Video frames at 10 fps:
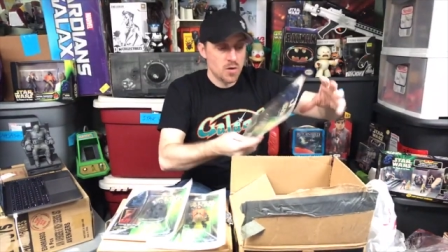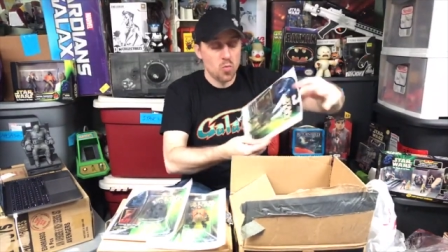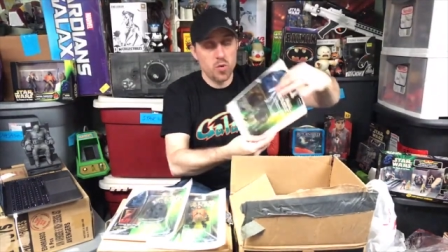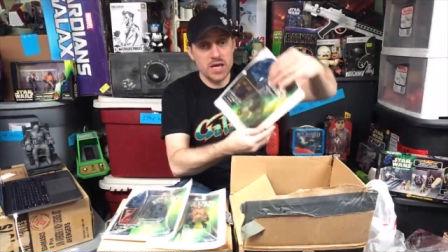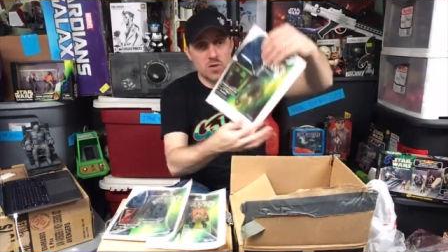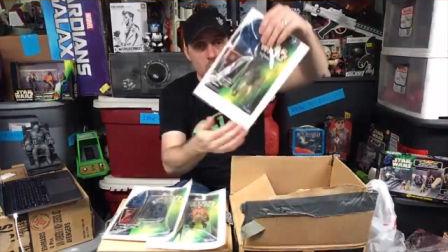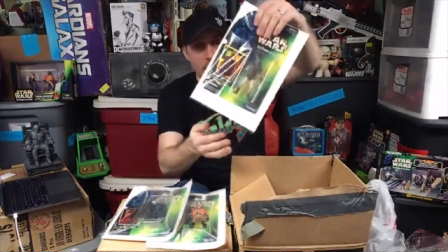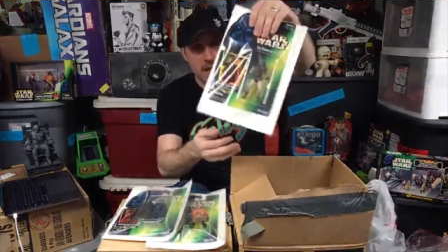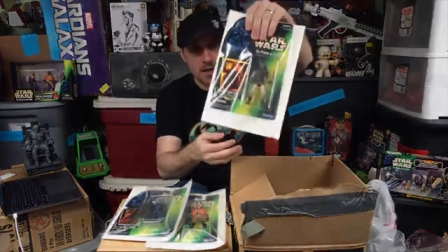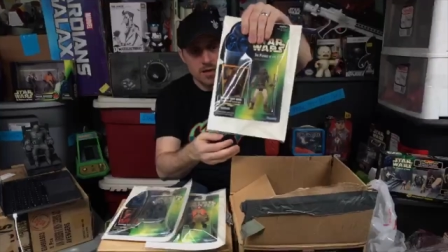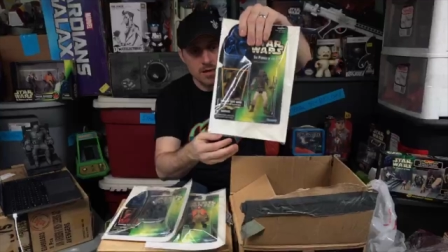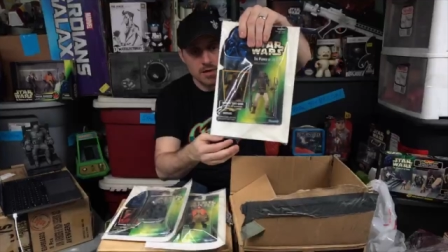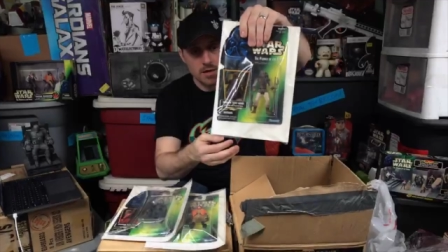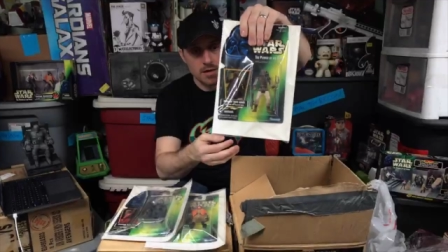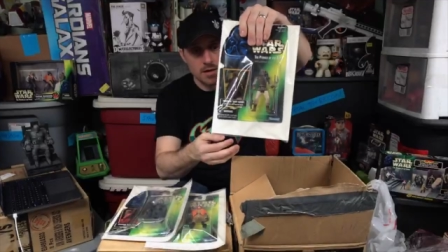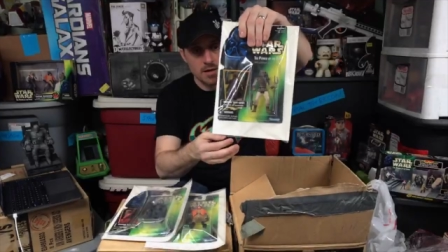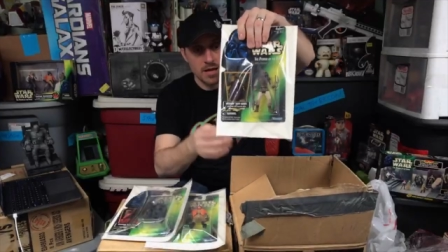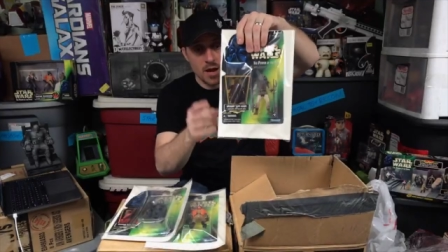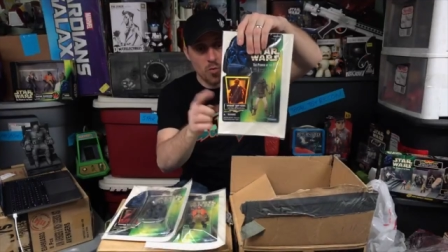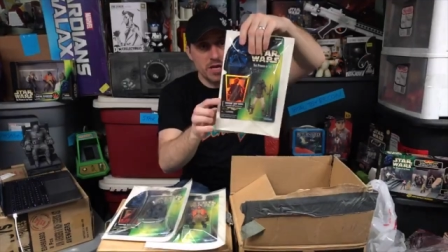Weakway.
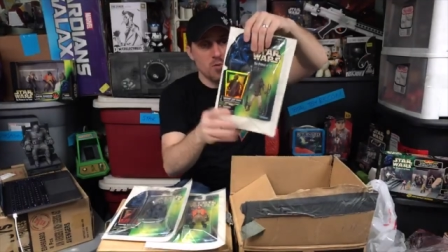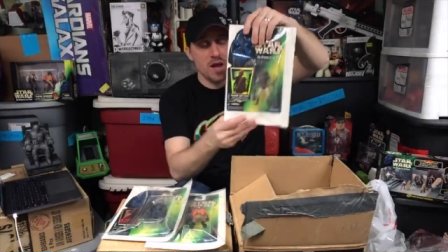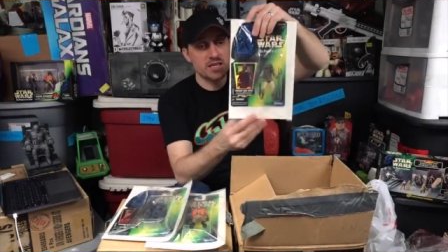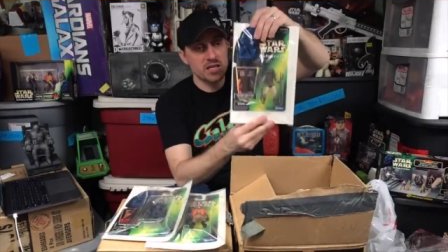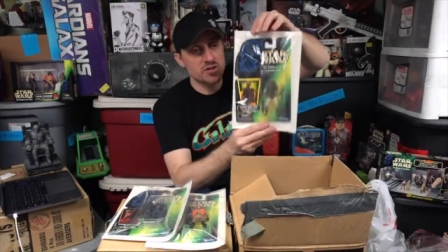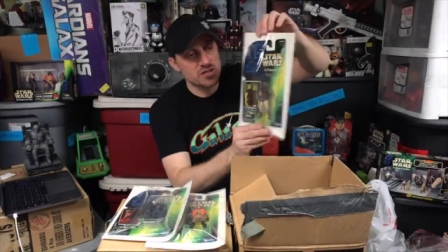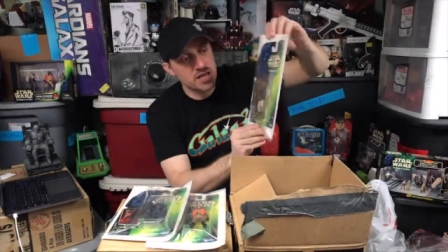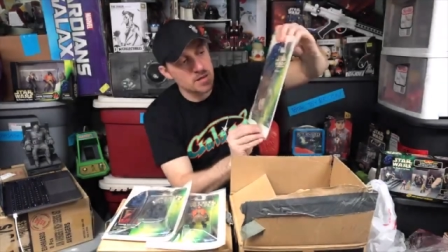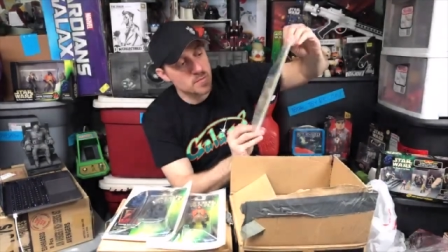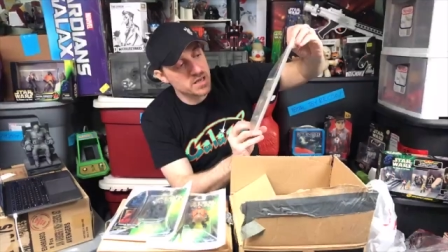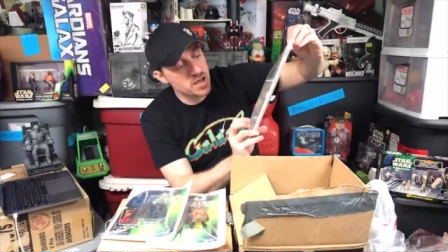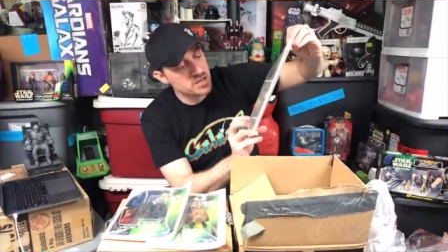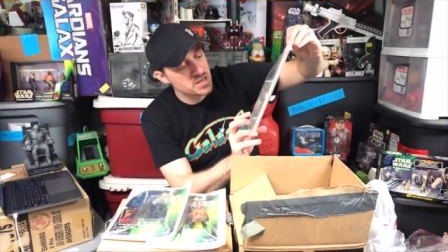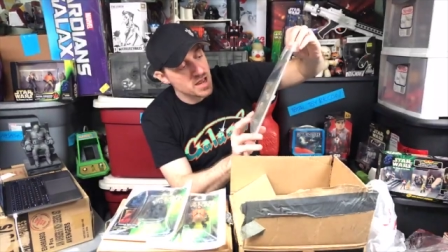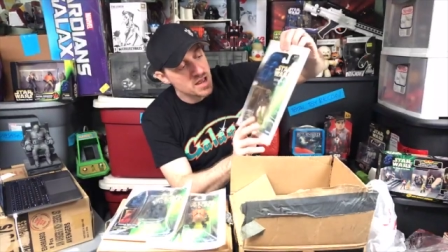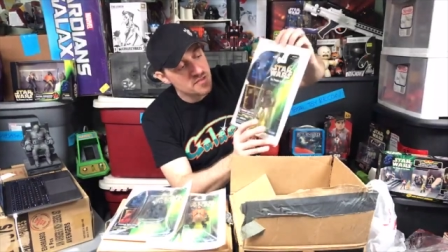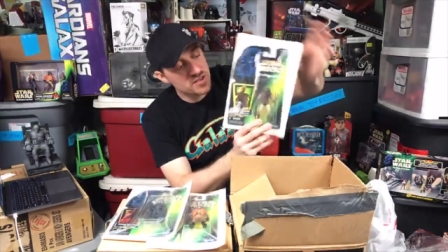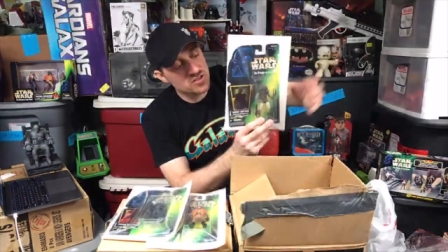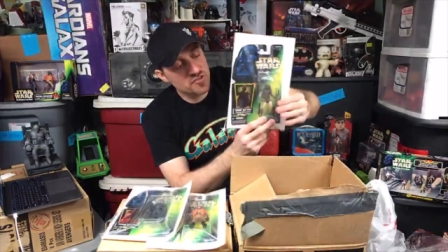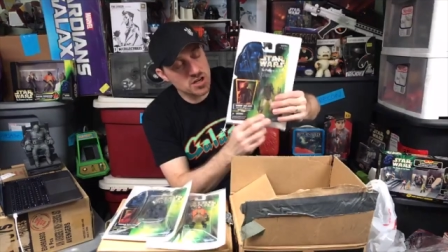Now, Weakway is interesting because
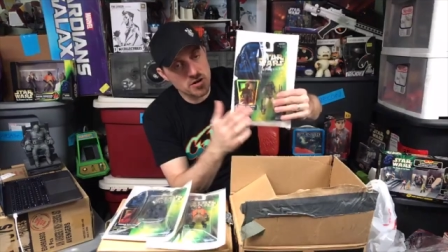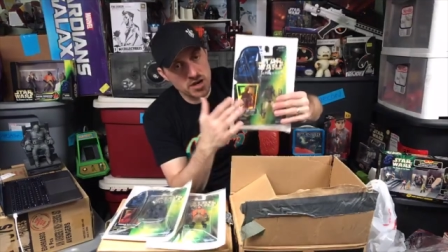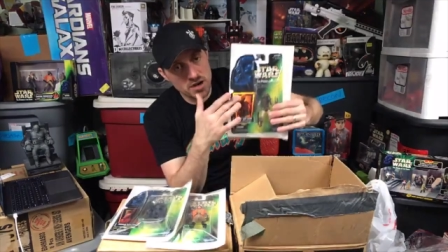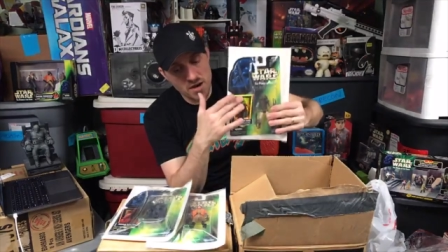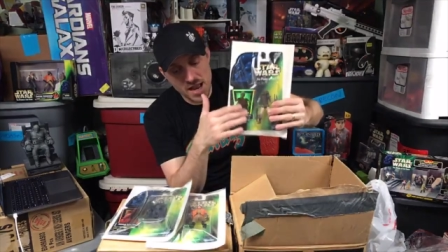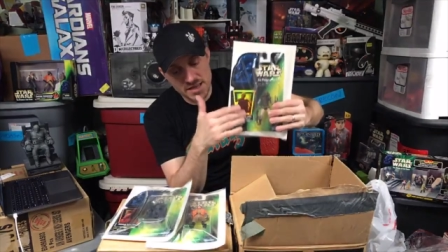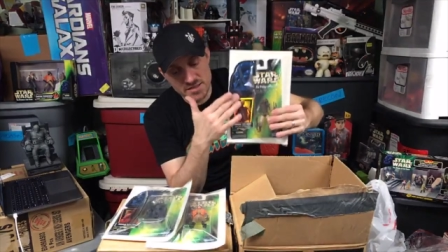this figure here has